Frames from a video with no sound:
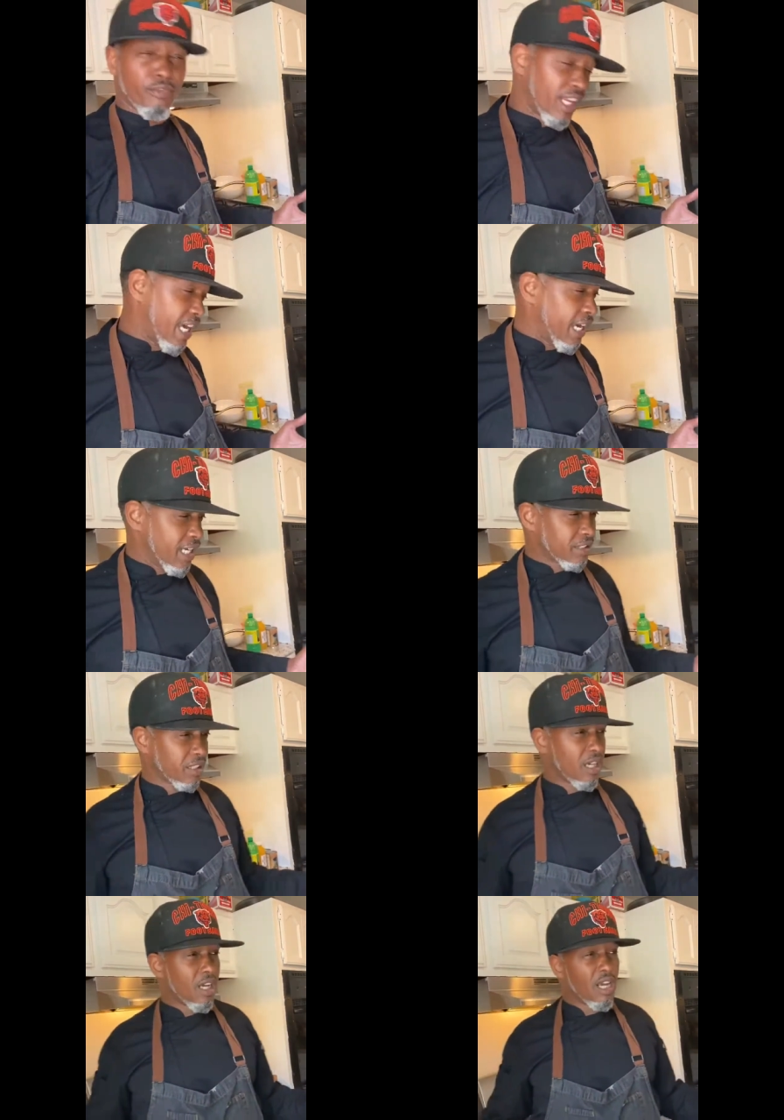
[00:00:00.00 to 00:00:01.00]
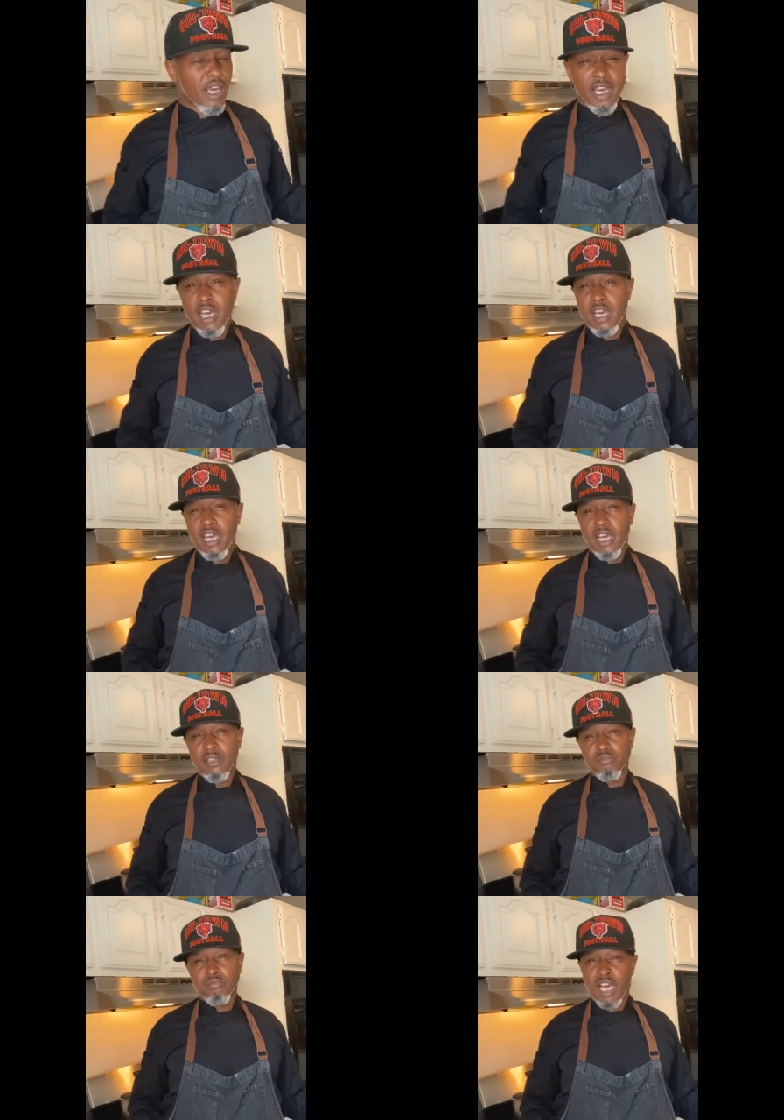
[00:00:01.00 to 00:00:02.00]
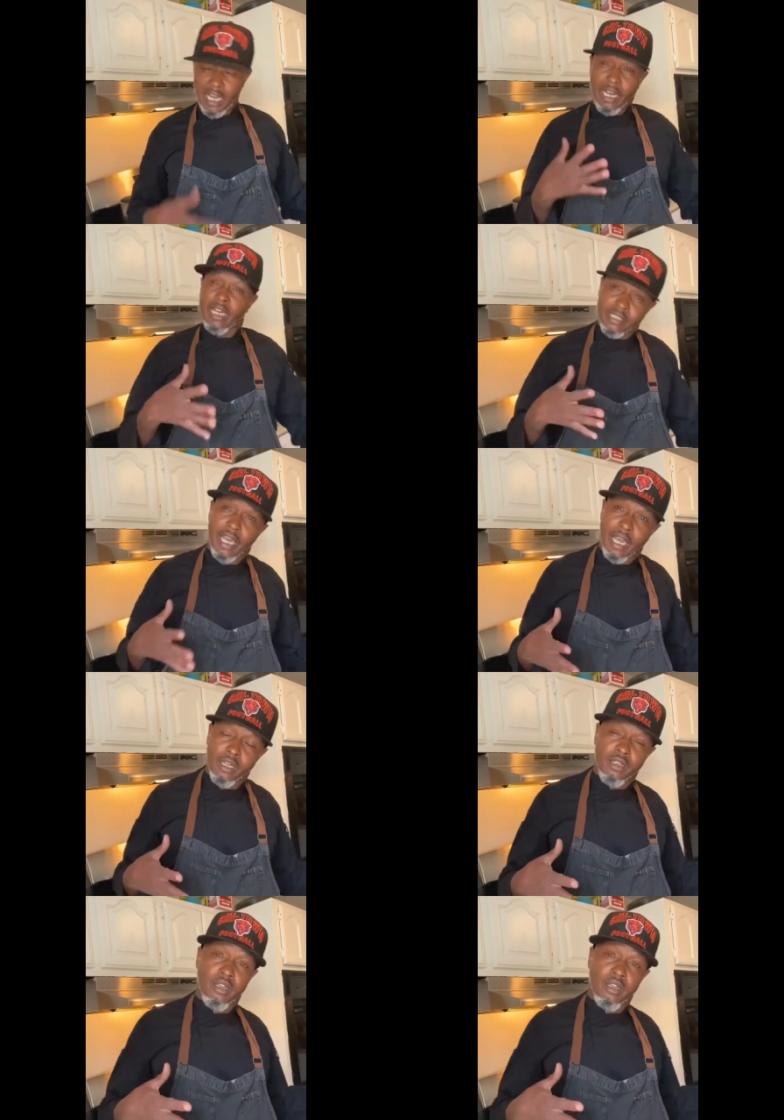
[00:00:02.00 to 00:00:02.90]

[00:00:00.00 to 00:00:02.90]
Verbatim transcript: lands, and I like that.